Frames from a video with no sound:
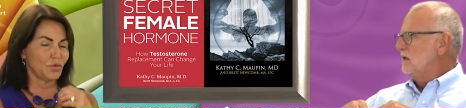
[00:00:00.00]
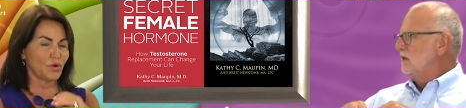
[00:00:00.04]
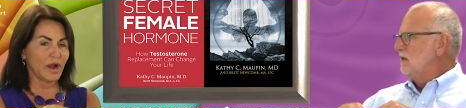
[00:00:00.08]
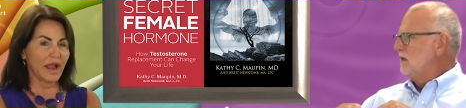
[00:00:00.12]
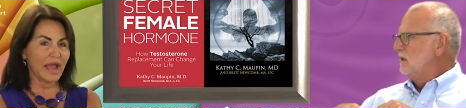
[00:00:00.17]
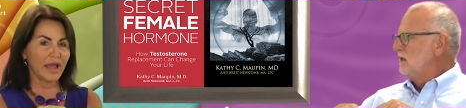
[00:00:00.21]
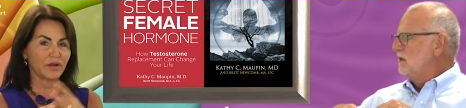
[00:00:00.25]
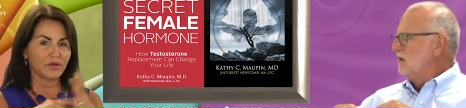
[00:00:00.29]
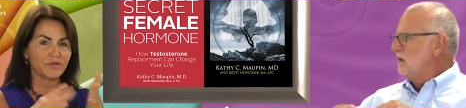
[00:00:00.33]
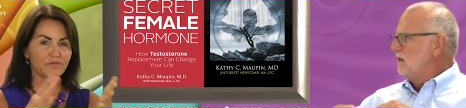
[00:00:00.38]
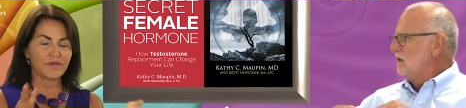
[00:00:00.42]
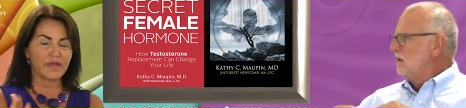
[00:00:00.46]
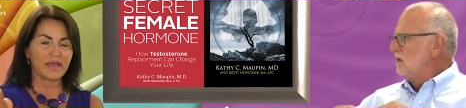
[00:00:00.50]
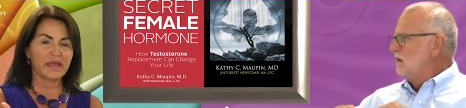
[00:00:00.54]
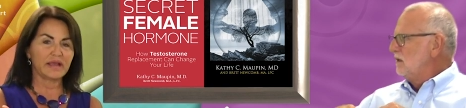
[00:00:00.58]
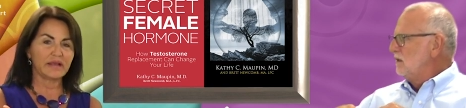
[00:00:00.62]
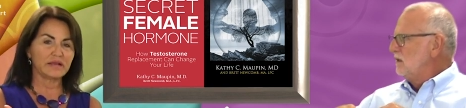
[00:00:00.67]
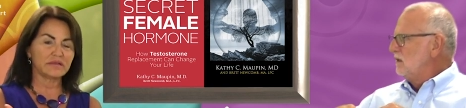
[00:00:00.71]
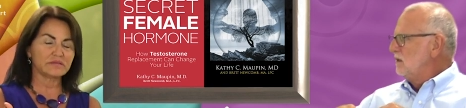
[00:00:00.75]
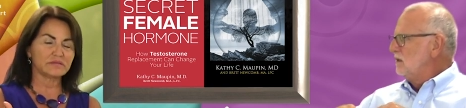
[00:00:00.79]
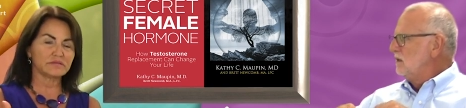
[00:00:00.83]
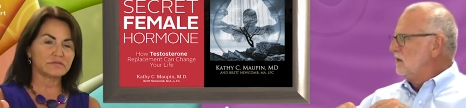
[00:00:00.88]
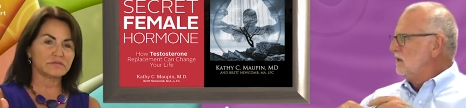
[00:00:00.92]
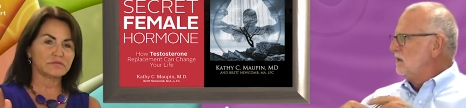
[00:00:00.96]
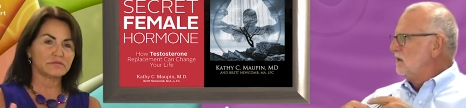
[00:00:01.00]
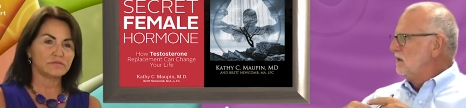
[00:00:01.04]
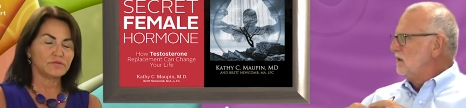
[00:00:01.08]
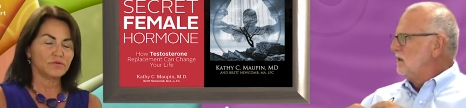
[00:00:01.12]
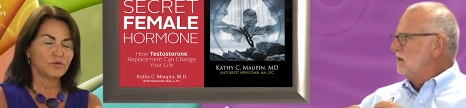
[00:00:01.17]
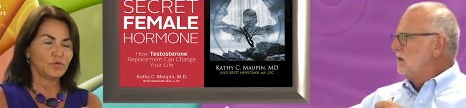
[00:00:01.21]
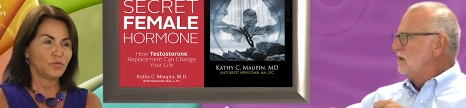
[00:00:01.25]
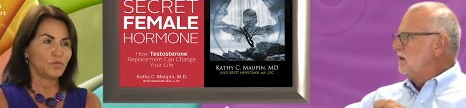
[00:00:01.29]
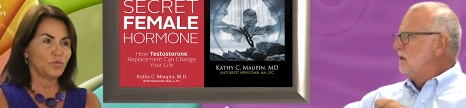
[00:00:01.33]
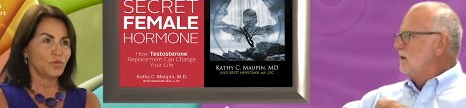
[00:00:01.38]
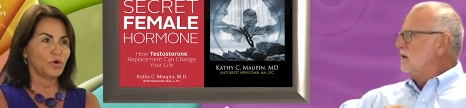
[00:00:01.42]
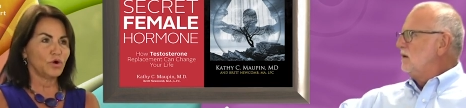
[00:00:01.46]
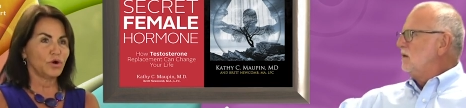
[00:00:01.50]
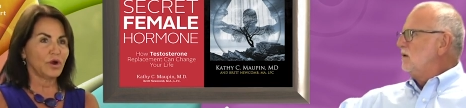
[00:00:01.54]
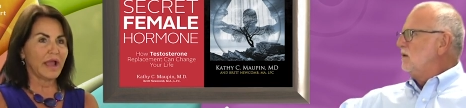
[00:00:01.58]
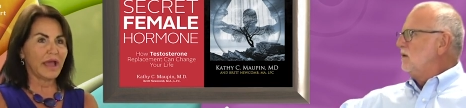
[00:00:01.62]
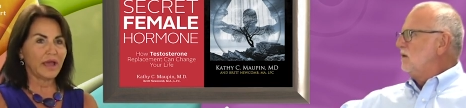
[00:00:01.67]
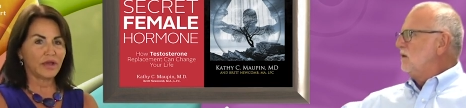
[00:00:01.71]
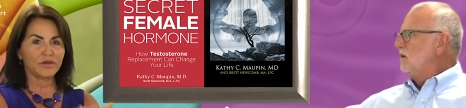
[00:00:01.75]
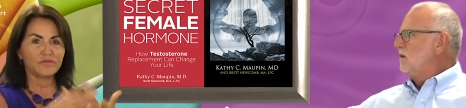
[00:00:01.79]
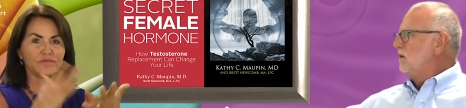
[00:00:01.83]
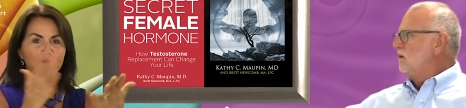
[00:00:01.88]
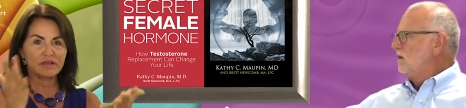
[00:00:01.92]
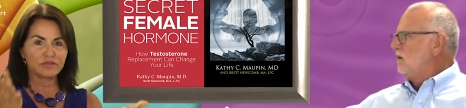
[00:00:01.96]
Speaker 1: we're out of eggs, we're
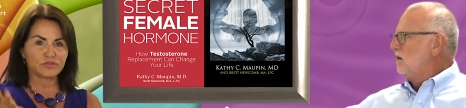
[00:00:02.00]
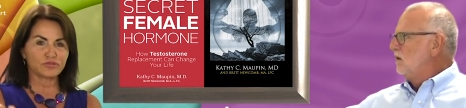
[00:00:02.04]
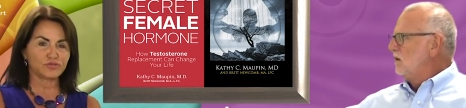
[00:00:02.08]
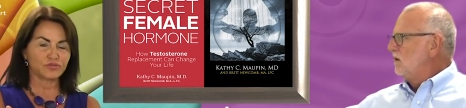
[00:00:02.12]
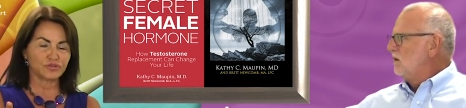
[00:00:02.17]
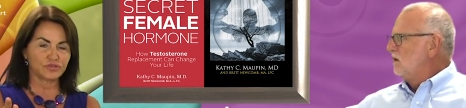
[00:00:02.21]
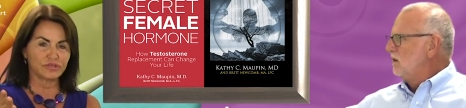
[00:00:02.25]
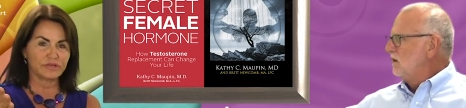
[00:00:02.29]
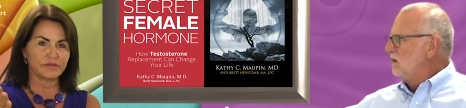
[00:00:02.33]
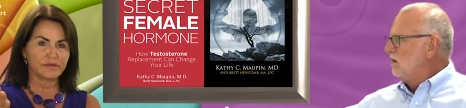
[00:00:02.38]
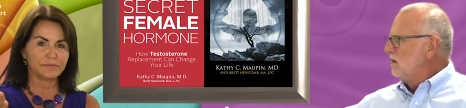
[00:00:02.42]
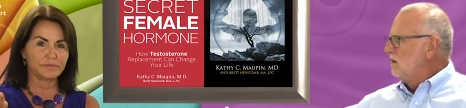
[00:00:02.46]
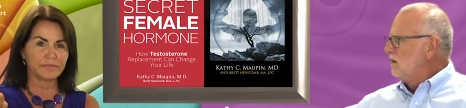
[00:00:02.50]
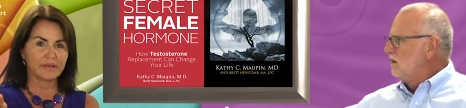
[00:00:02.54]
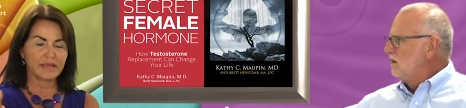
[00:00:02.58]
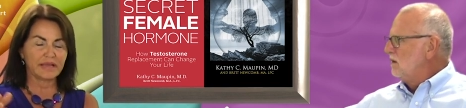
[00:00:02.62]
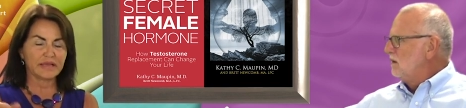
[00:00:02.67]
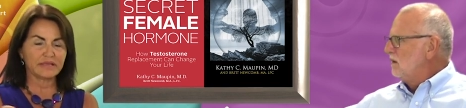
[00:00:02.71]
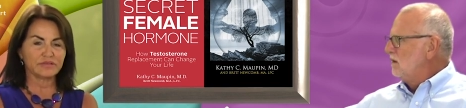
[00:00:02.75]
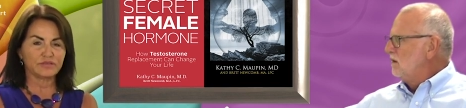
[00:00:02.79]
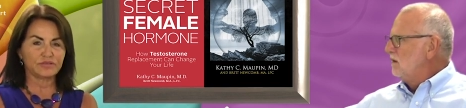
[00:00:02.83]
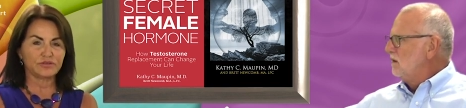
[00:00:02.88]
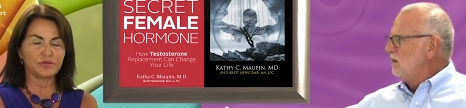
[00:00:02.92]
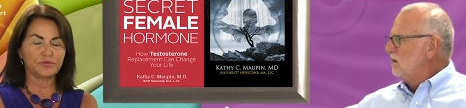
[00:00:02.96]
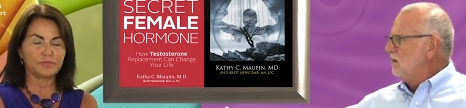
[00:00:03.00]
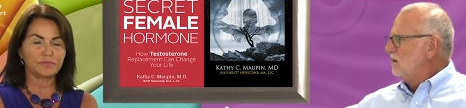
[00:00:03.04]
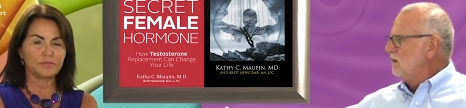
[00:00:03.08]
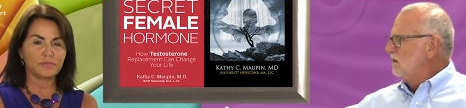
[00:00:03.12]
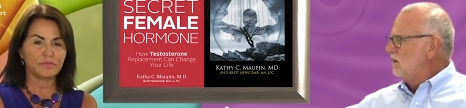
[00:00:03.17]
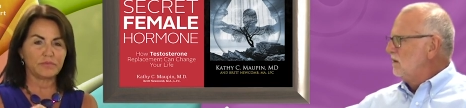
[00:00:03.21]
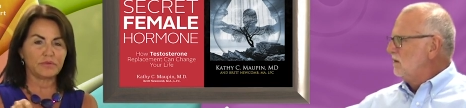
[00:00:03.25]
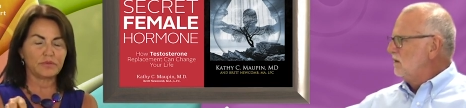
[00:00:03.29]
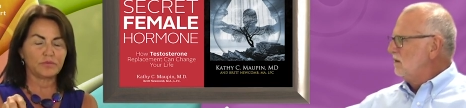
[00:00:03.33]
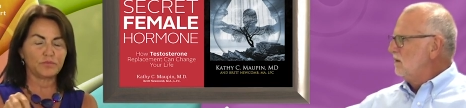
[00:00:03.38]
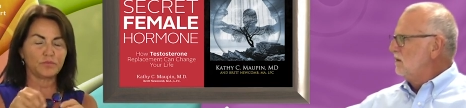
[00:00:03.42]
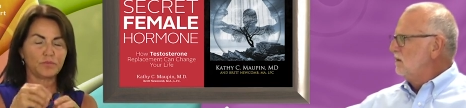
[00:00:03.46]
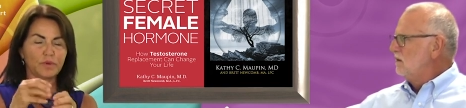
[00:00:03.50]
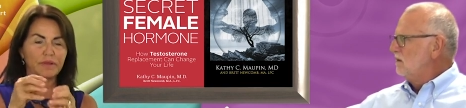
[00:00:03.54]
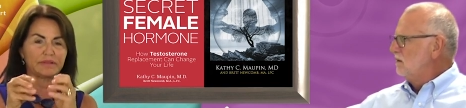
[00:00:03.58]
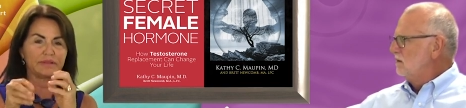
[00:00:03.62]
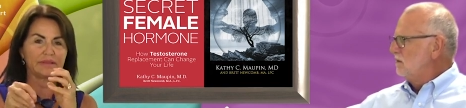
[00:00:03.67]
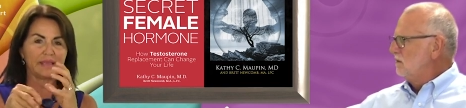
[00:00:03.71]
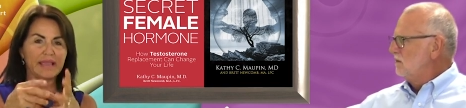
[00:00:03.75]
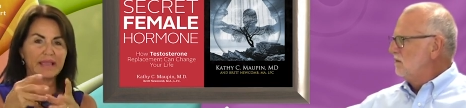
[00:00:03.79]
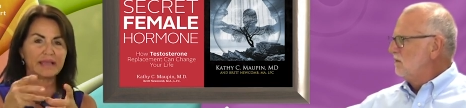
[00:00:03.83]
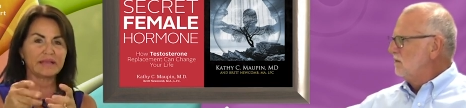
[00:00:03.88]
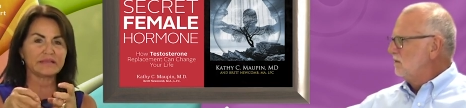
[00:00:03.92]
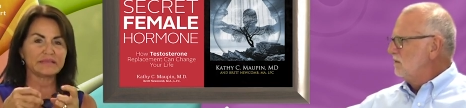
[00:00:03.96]
out of estrogen because you when
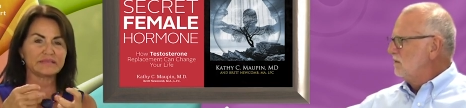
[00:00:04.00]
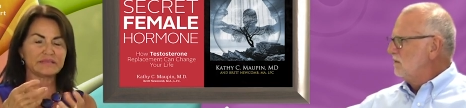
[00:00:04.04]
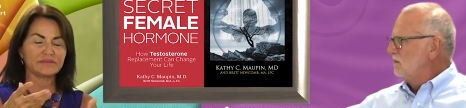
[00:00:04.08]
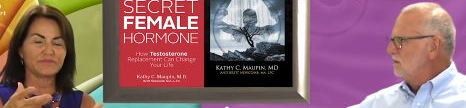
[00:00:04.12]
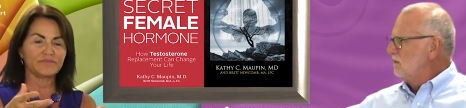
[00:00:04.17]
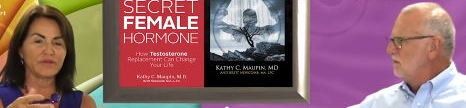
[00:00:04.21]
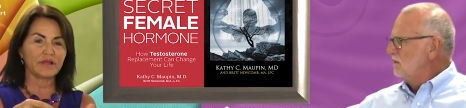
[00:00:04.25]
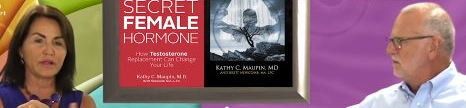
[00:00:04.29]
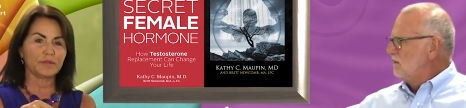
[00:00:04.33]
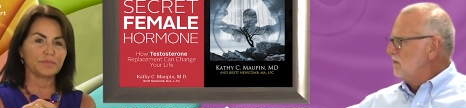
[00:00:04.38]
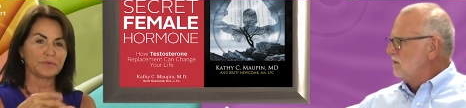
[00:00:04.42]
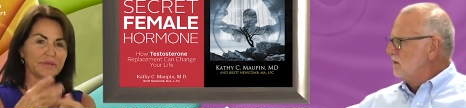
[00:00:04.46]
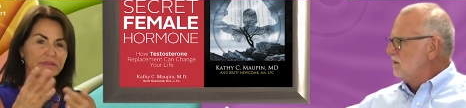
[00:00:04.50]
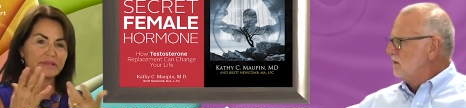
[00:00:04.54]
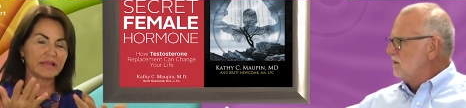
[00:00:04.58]
the egg is developing,